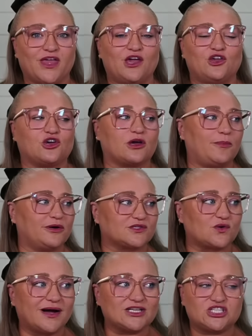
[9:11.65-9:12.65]
You can post
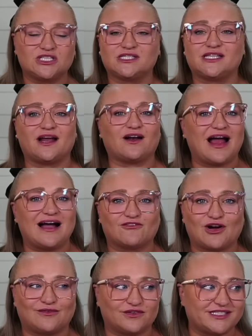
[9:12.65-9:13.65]
questions there, have
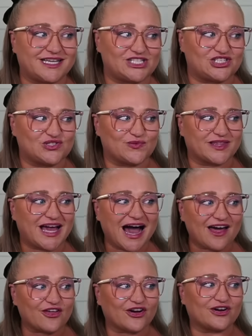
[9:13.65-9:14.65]
conversations with
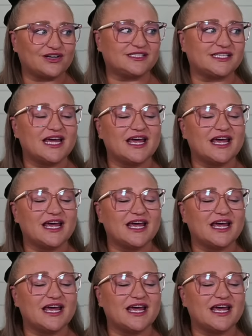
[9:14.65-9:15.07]
others,